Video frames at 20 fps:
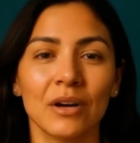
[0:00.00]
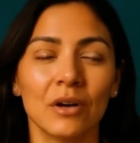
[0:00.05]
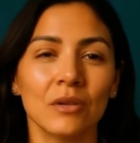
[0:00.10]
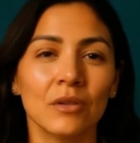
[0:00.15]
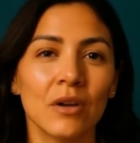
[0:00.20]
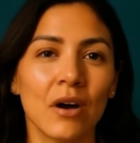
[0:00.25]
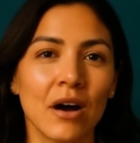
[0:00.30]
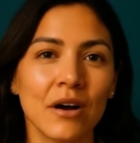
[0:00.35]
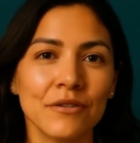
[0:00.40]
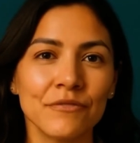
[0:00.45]
a
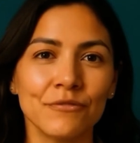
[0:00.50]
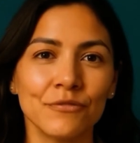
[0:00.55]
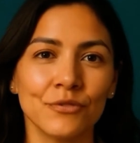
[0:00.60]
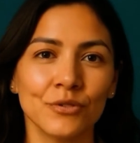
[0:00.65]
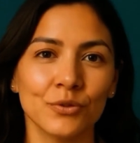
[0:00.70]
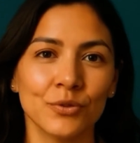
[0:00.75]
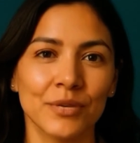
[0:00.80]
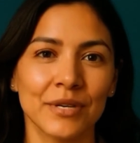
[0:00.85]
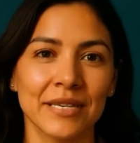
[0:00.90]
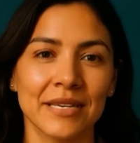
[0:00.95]
lot of
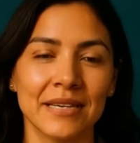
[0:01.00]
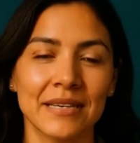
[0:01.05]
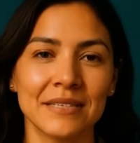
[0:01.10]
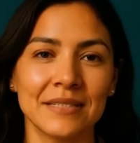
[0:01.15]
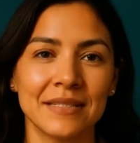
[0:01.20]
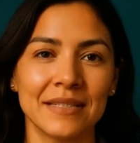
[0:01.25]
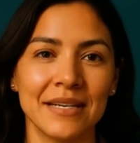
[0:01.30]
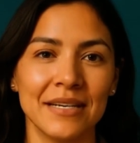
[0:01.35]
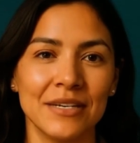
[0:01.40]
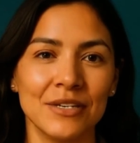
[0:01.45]
fluid
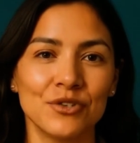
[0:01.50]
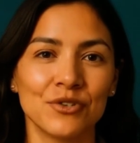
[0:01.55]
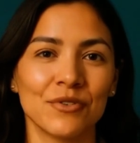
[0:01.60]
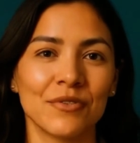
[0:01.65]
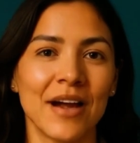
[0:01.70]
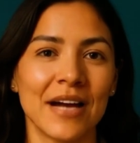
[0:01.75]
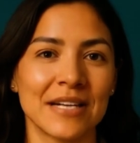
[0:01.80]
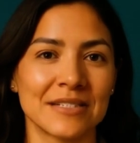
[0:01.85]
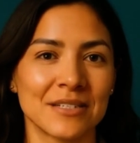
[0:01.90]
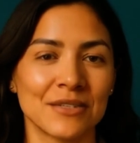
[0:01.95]
into the
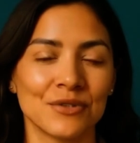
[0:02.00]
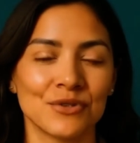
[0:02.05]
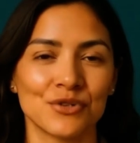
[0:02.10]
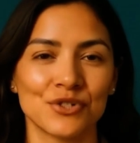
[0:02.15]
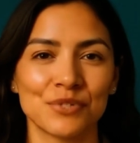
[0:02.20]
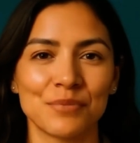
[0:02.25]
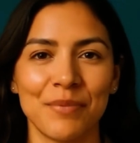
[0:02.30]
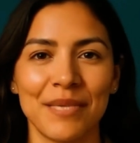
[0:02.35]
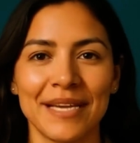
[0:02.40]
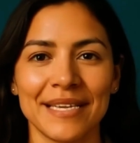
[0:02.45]
intravascular
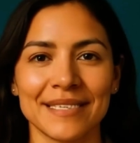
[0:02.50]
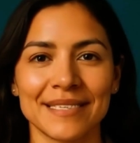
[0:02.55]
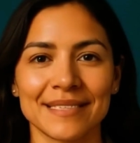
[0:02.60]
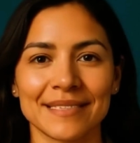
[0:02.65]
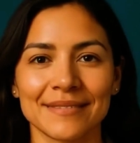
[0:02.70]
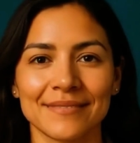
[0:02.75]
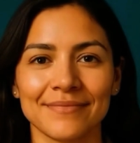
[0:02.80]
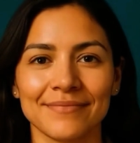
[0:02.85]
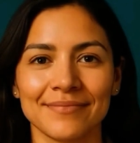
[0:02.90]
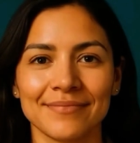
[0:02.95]

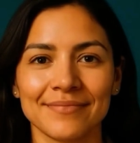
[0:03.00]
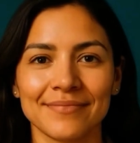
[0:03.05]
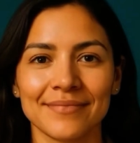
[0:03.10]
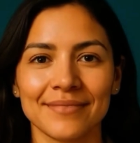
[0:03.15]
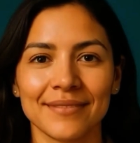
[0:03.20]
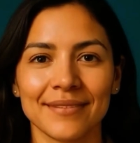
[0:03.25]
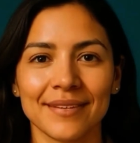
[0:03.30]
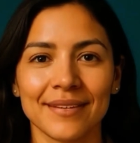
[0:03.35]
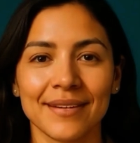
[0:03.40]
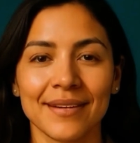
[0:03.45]
space.
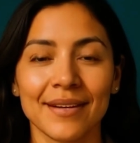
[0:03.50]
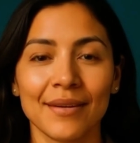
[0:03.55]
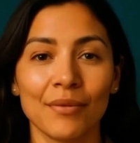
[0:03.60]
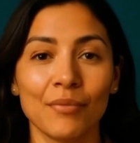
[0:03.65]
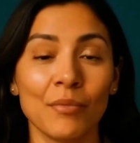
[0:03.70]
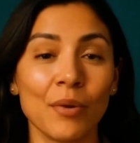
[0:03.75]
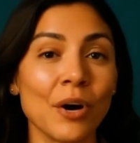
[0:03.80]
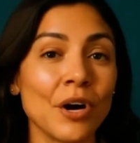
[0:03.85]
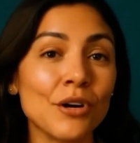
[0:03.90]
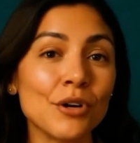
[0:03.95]

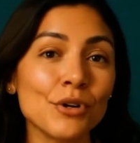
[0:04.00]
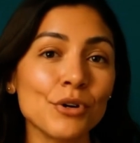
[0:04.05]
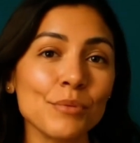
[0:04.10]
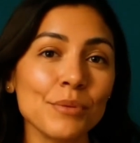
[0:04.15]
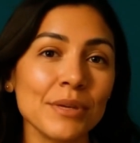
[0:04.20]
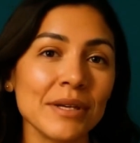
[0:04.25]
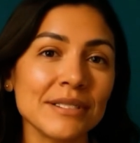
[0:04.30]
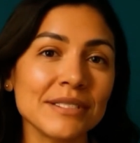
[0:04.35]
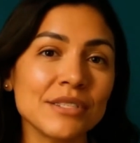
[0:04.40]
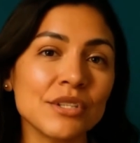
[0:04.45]
Monitor
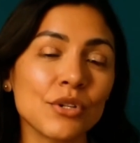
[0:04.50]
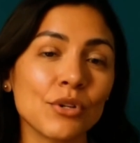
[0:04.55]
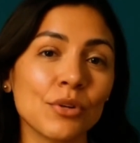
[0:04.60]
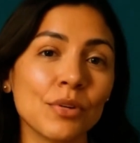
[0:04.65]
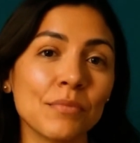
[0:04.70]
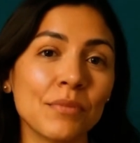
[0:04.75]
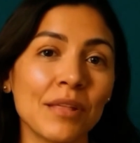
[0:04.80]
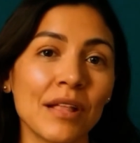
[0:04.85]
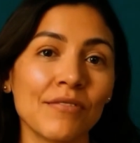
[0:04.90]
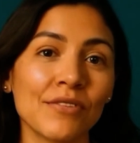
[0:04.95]
blood
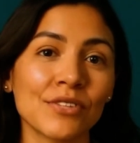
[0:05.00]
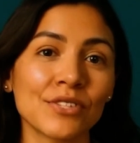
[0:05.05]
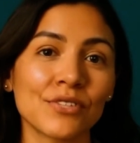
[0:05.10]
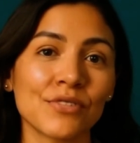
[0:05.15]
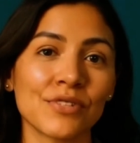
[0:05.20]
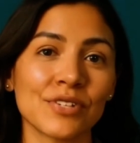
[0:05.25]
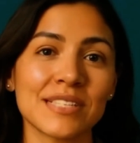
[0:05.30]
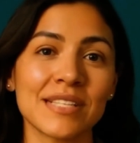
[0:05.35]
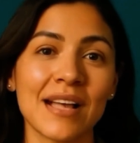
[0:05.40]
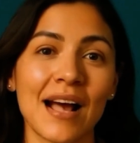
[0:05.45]
sodium levels
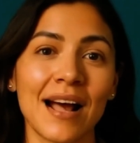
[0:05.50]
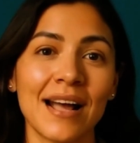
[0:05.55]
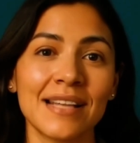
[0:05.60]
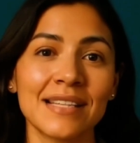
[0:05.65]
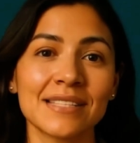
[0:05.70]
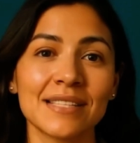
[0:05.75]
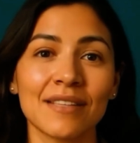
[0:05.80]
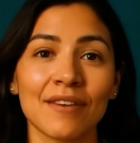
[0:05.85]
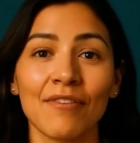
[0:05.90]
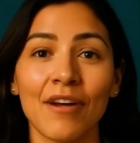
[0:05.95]
for
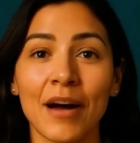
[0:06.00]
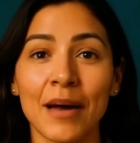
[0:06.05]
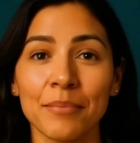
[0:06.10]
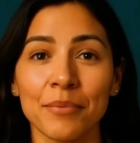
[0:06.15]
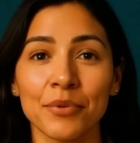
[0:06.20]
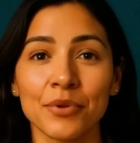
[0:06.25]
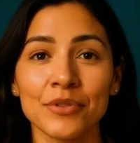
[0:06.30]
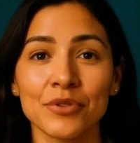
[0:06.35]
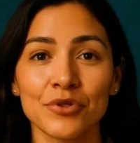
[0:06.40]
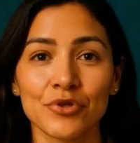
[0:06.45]
signs of
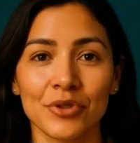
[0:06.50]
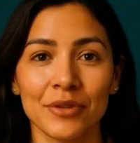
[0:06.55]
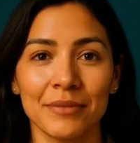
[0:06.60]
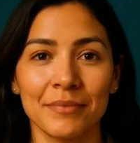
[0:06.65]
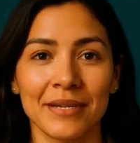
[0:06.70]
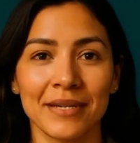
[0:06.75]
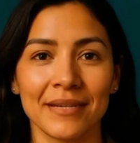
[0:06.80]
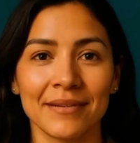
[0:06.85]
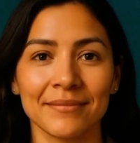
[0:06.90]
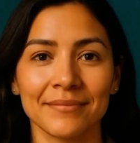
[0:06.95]

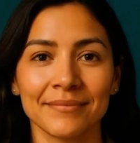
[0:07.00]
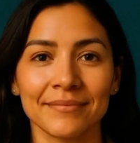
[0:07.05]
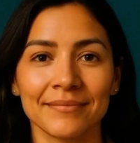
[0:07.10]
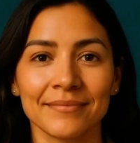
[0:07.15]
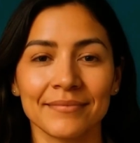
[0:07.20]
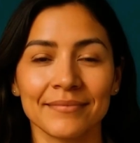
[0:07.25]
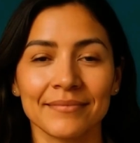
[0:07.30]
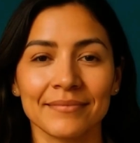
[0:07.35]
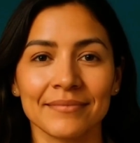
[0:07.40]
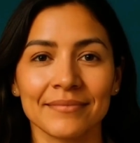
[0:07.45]
hypernatremia.
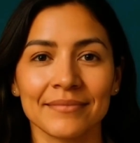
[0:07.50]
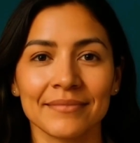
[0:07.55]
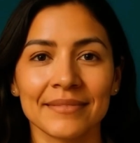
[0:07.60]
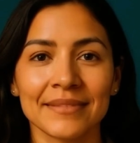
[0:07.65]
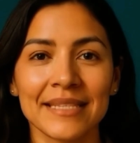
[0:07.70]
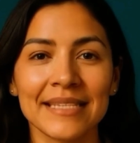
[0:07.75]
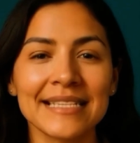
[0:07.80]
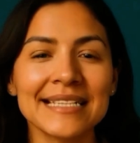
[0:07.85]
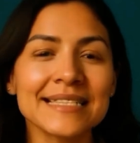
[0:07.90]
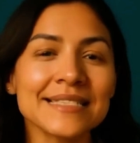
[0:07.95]

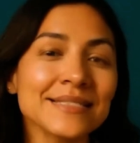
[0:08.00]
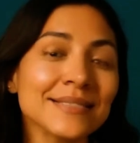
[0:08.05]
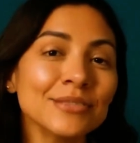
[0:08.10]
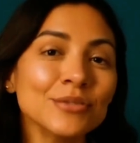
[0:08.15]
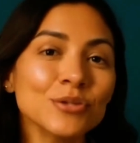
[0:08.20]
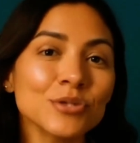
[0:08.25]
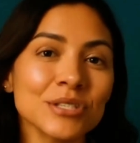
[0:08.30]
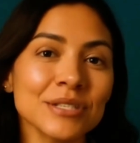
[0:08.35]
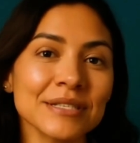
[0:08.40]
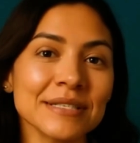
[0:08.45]
These
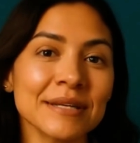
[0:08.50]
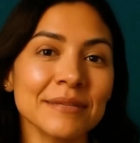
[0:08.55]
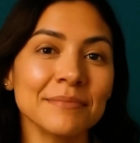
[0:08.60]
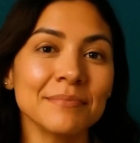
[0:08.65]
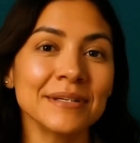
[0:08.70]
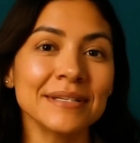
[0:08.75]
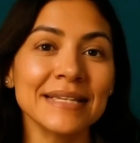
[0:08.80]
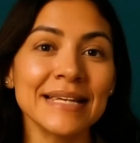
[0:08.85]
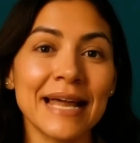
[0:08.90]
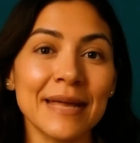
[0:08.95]
solutions can
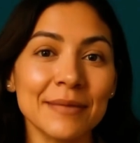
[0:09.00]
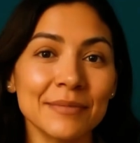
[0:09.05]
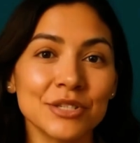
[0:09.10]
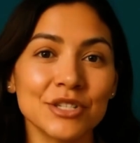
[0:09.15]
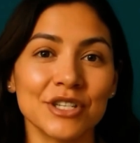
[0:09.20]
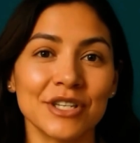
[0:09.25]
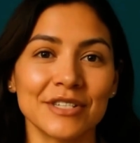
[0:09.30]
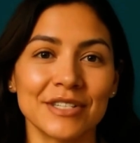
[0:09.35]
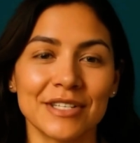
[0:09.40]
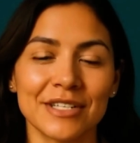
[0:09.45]
be
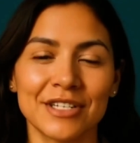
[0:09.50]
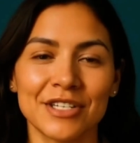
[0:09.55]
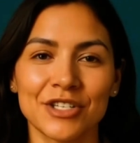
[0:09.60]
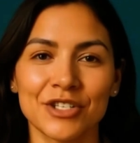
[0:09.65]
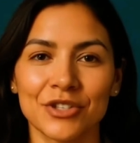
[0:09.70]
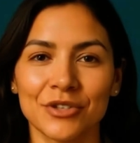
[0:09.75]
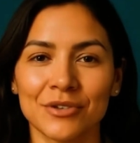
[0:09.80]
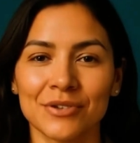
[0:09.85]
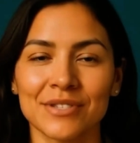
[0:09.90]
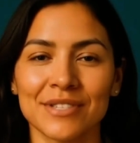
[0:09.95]
damaging to
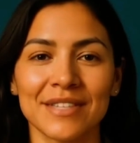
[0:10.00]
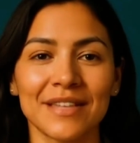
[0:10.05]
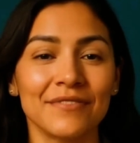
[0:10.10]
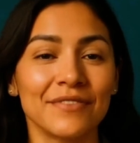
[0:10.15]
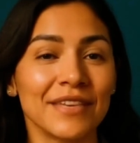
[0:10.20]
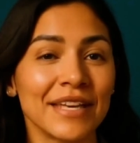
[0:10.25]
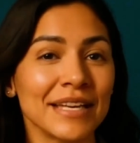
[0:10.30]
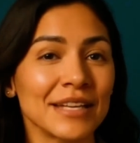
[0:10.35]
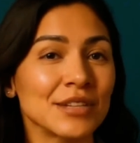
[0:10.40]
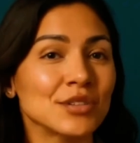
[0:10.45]
tissues if
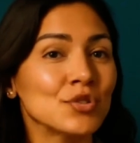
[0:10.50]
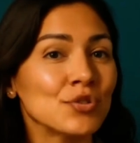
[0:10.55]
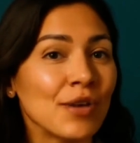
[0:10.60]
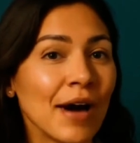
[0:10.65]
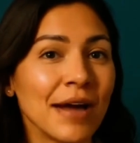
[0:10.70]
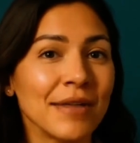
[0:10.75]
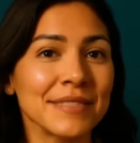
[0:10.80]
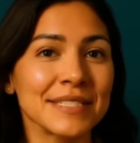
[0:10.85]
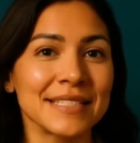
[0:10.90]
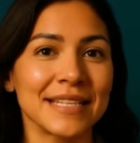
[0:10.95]
they
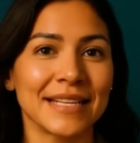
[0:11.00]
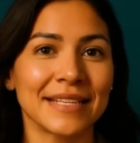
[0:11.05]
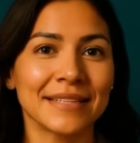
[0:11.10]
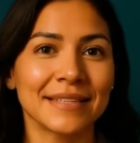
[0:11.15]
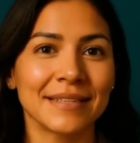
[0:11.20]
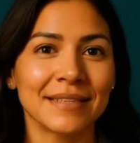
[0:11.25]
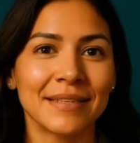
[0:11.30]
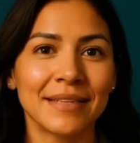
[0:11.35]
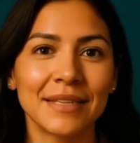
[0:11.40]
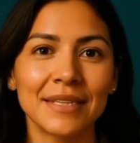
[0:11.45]

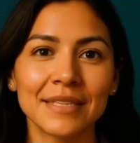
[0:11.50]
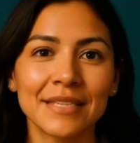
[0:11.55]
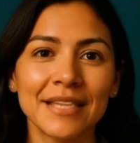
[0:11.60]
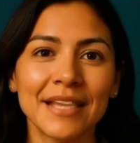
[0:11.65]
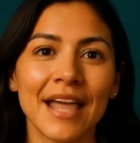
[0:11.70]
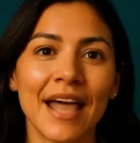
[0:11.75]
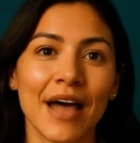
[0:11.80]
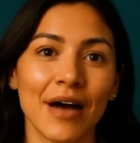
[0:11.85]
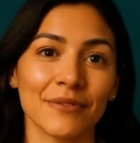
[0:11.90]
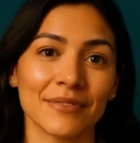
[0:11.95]
extravasate,
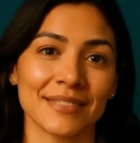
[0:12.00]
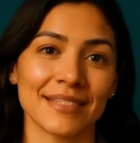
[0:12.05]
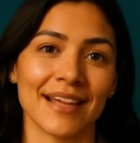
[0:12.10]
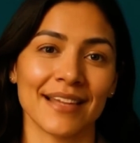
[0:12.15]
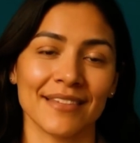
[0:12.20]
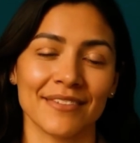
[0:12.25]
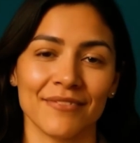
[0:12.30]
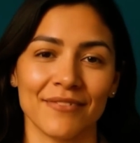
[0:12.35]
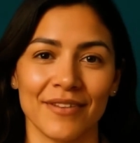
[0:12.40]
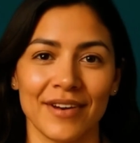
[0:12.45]
leak
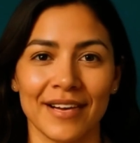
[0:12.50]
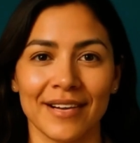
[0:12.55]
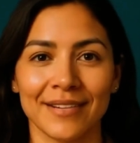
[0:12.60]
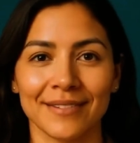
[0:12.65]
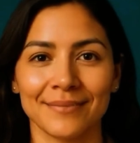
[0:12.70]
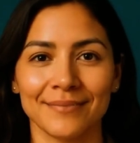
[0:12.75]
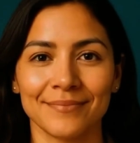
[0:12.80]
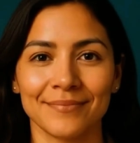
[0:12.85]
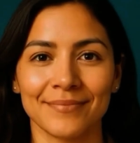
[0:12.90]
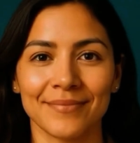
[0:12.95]
outside the vein.